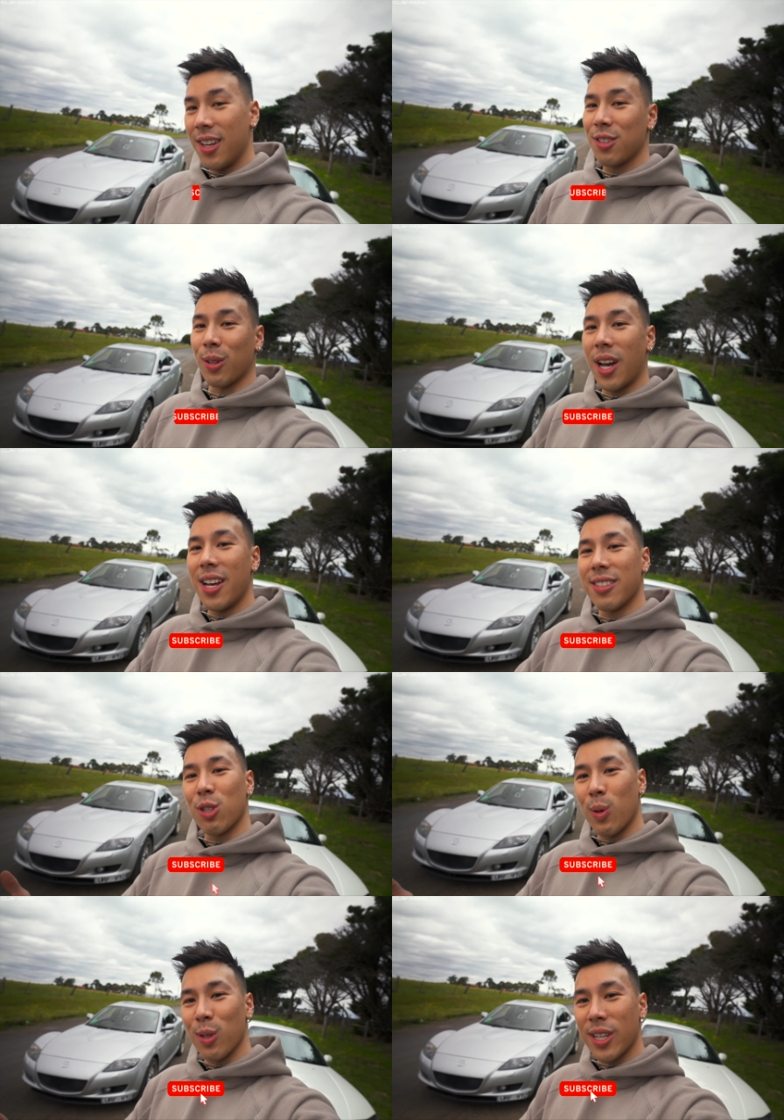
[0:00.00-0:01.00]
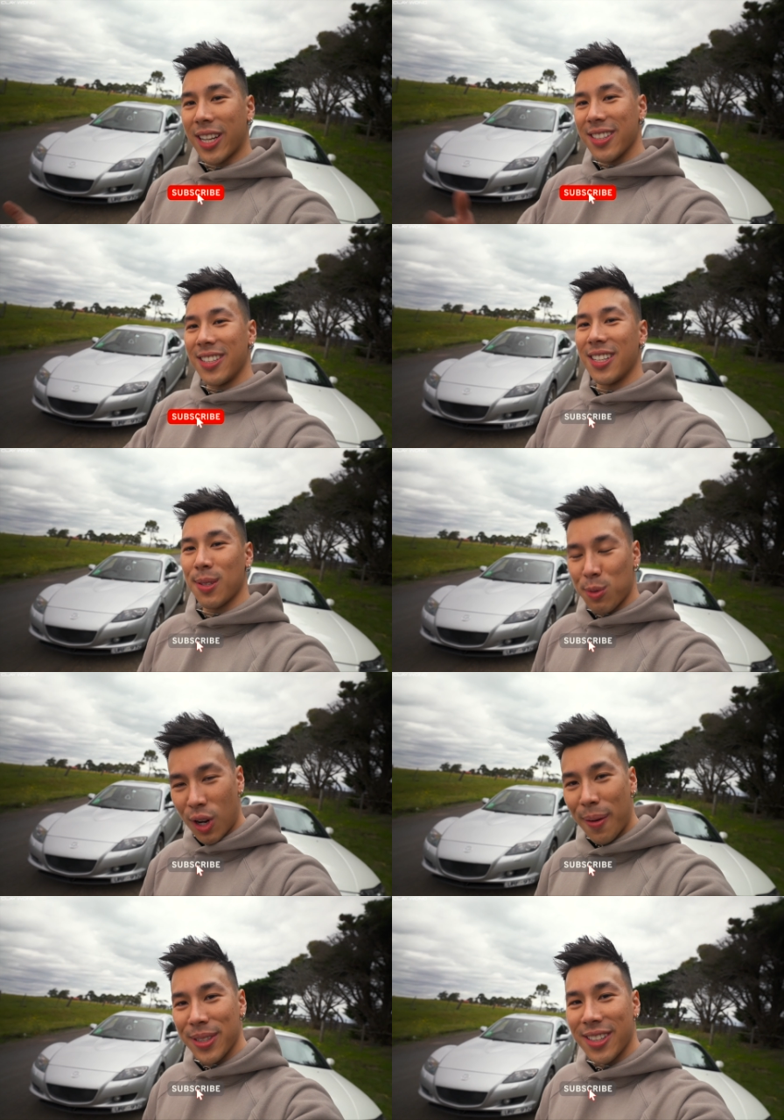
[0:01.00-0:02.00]
So guys, as well as that, consider
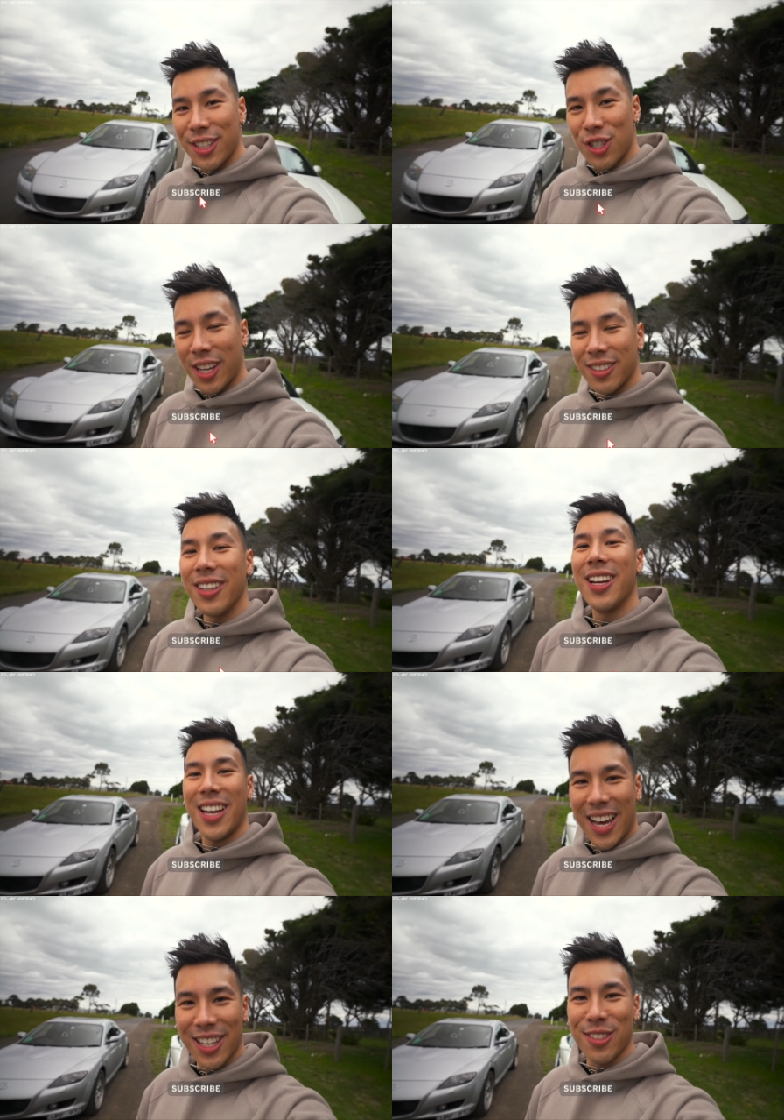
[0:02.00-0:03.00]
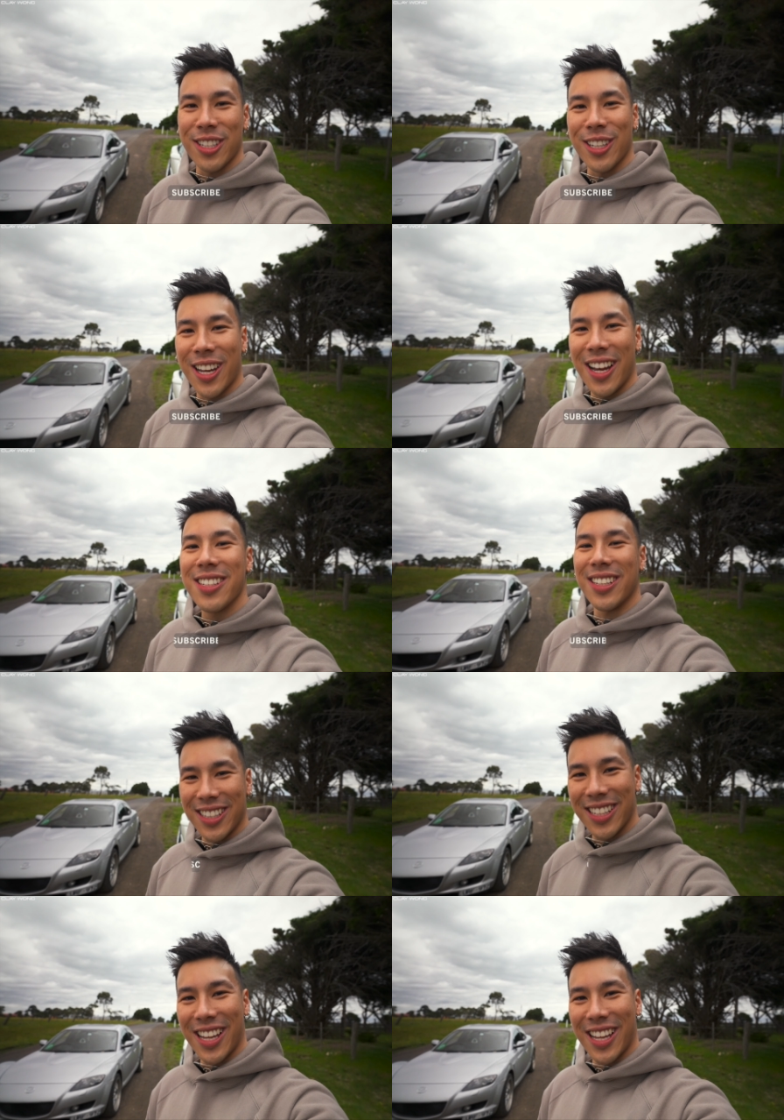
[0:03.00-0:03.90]
subscribing to the channel and I'll see you guys in the